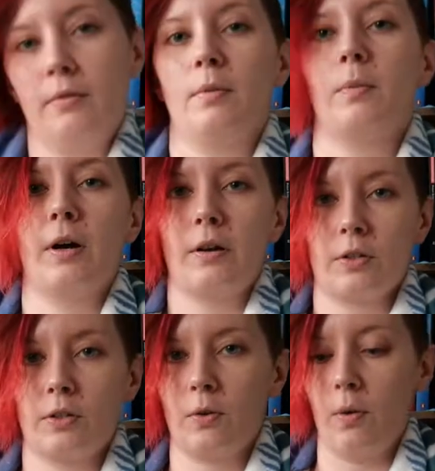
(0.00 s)
It
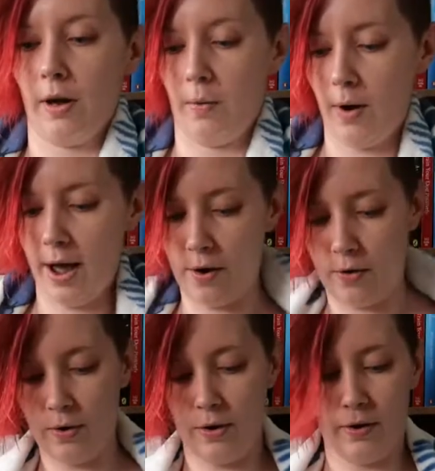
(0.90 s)
works quite
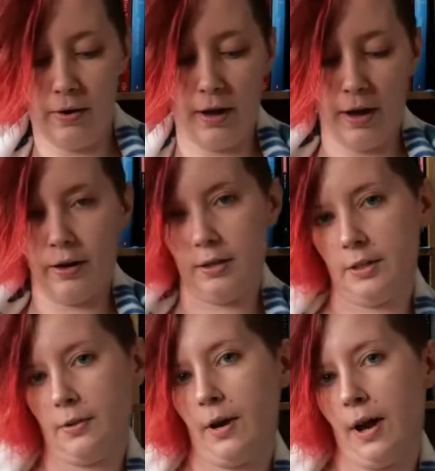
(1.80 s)
well.
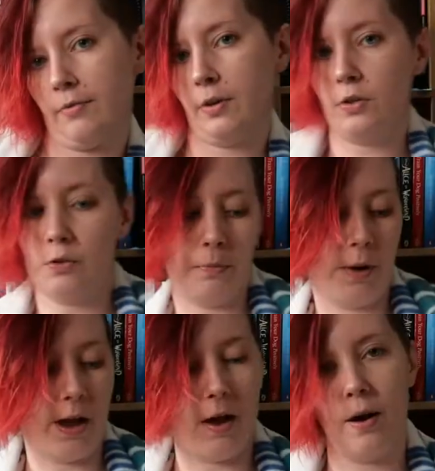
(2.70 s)
Still have use of
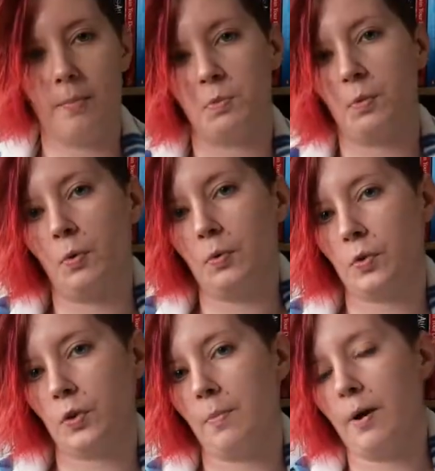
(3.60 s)
my arms, but
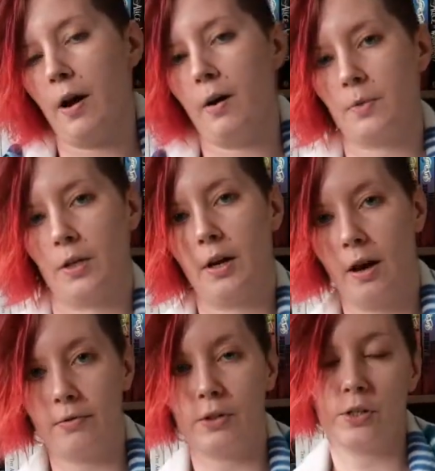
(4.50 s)
also my arms are
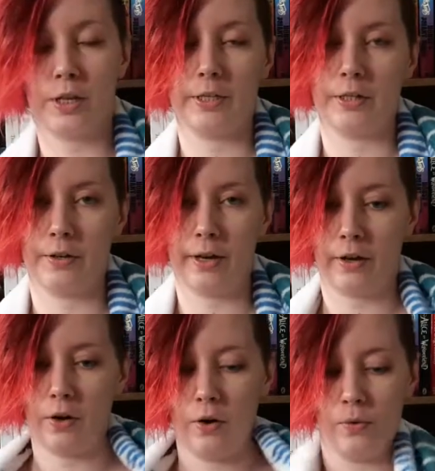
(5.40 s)
covered so they don't get
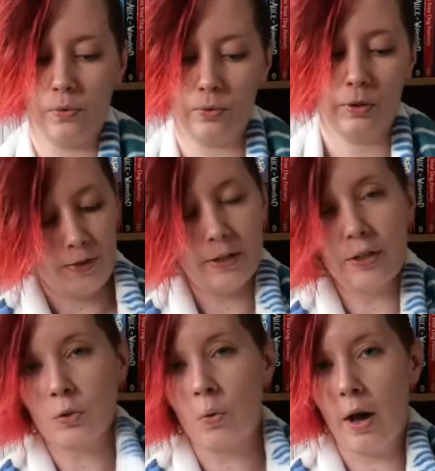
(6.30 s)
cold. This
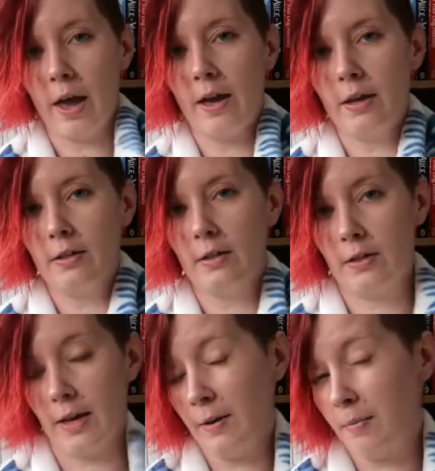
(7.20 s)
is quite a
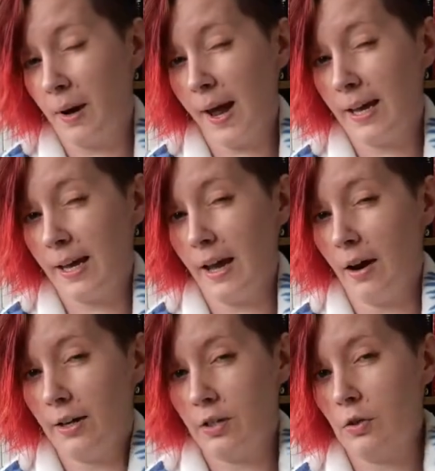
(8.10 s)
thin blanket.
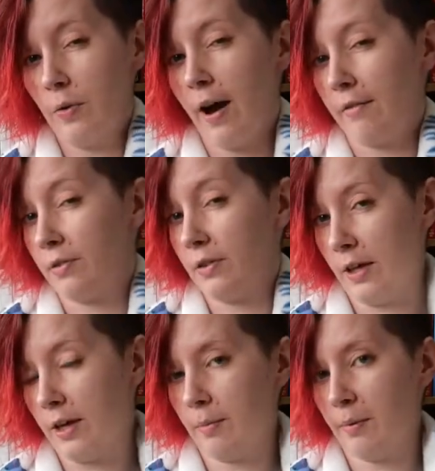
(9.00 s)
I do have
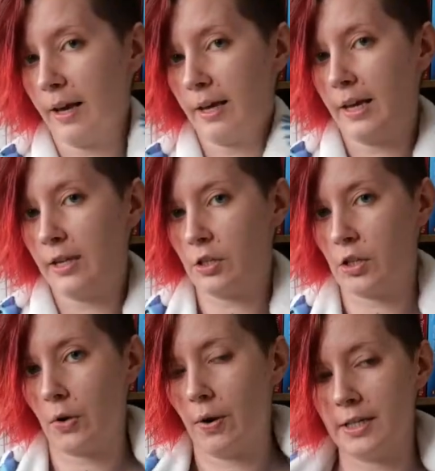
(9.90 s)
thicker blankets,
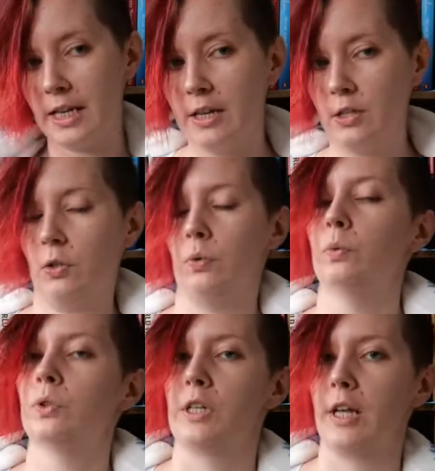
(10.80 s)
so I tend to
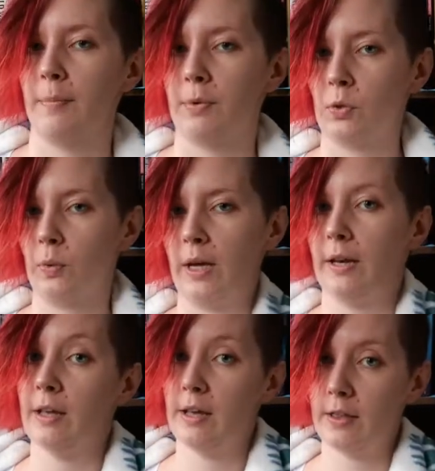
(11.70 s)
alternate between
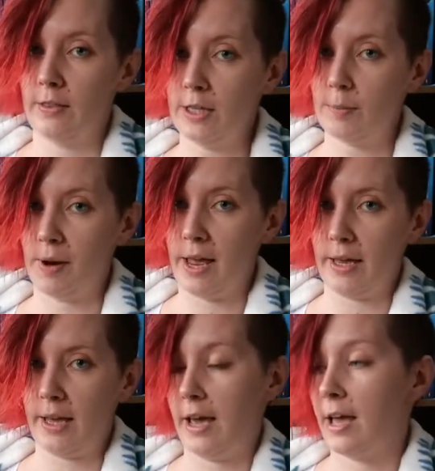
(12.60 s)
this
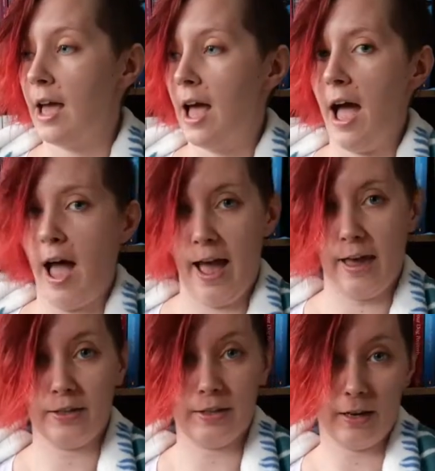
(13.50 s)
blanket
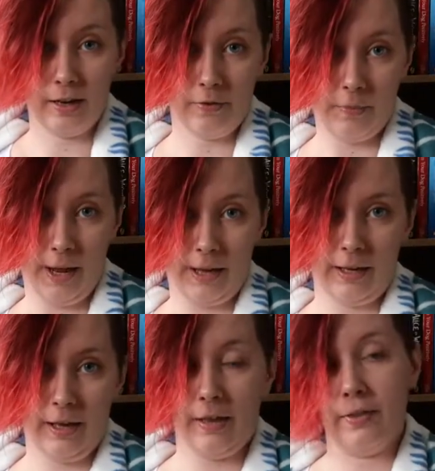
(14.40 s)
and another
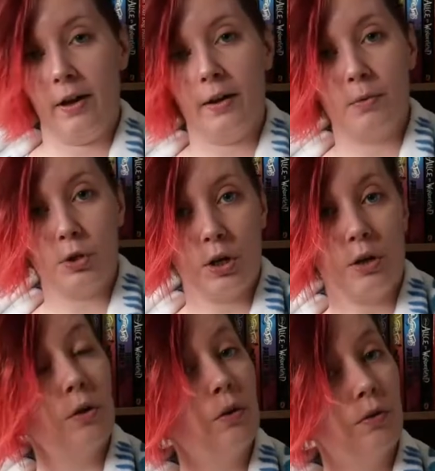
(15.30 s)
blanket that I will show
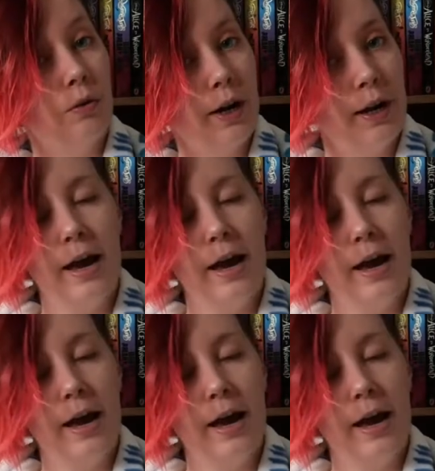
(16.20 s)
you right